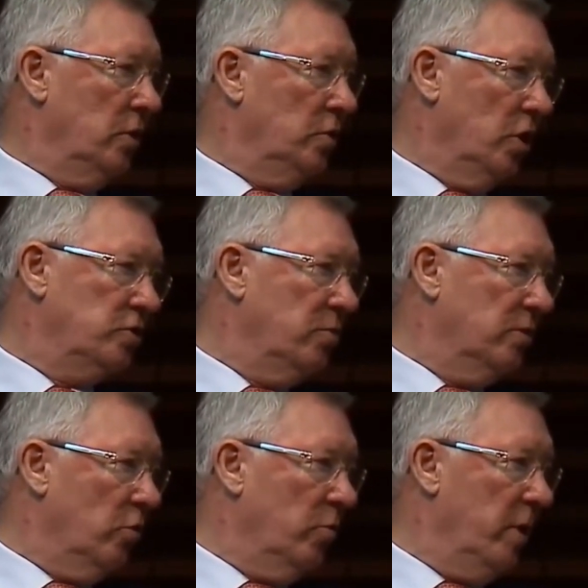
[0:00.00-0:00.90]
nudge him
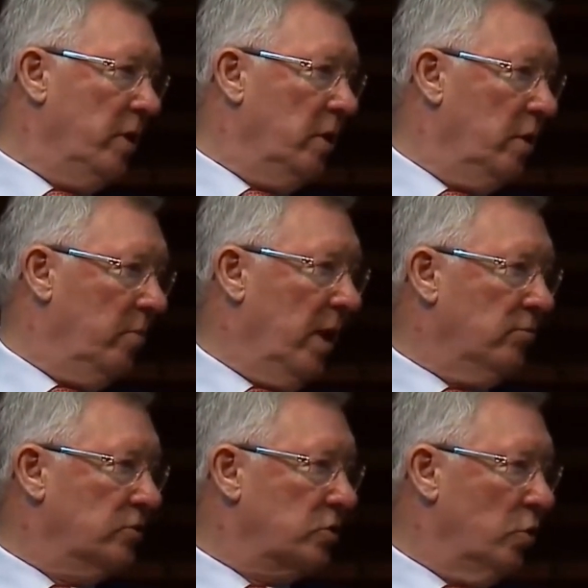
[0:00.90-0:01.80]
a little bit, and the
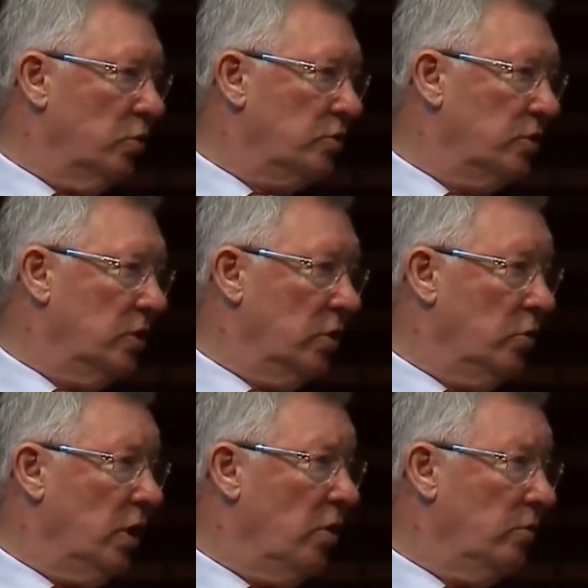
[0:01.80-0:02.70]
balance goes, and they
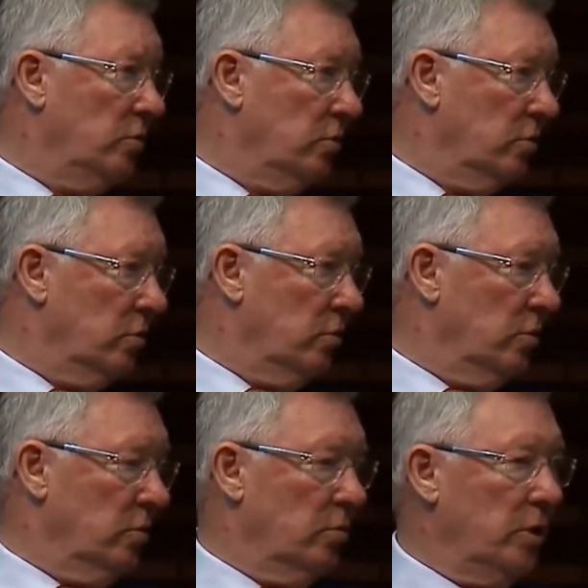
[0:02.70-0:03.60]
go down.
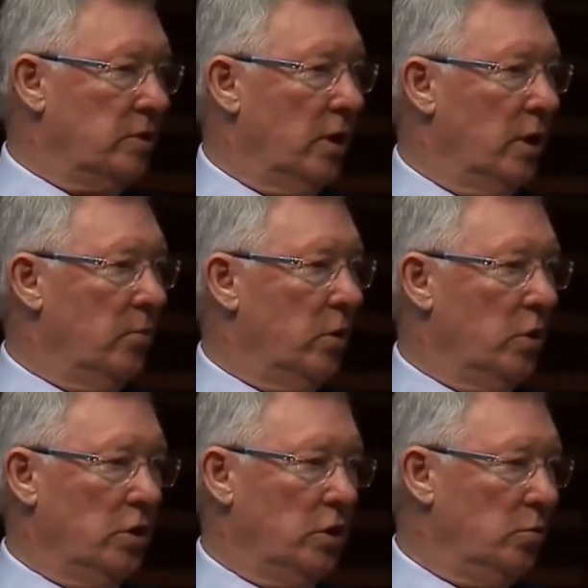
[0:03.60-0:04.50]
But
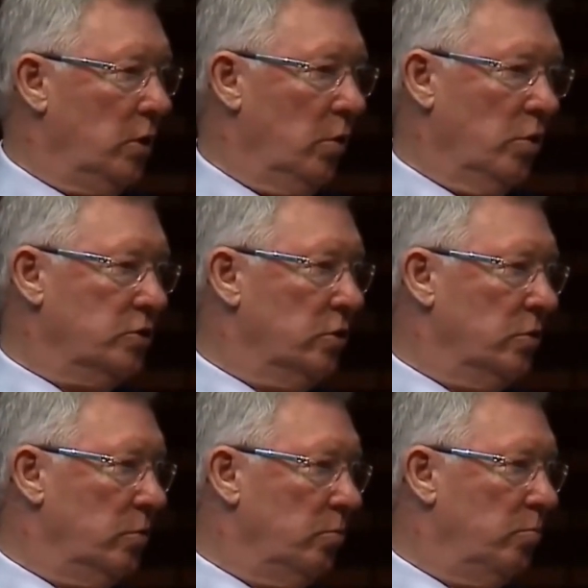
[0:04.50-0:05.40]
he
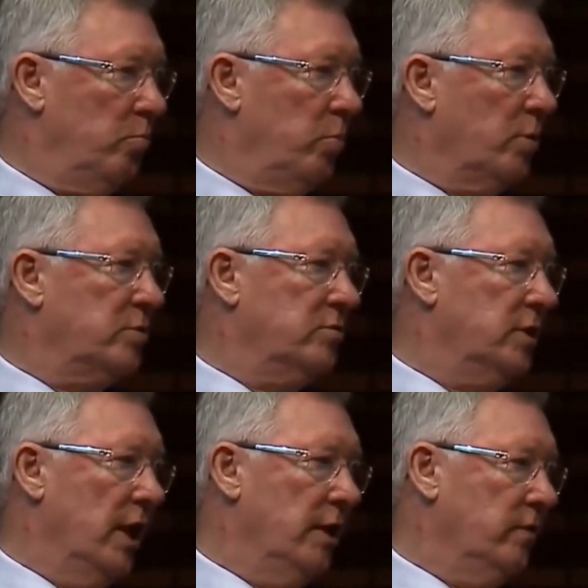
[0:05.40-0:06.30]
wasn't purposely
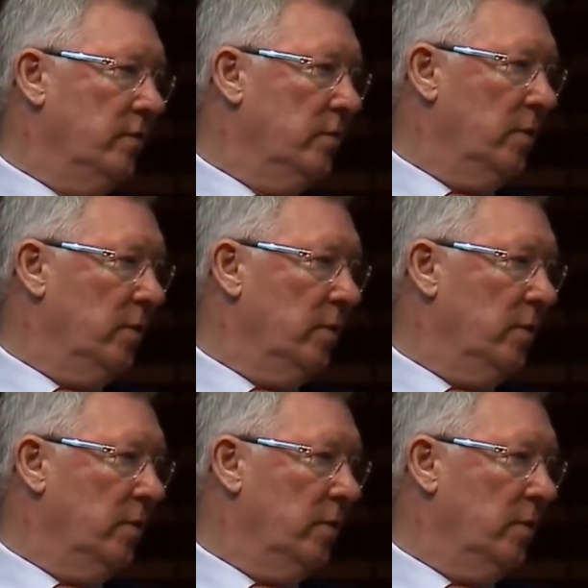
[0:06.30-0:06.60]
diving.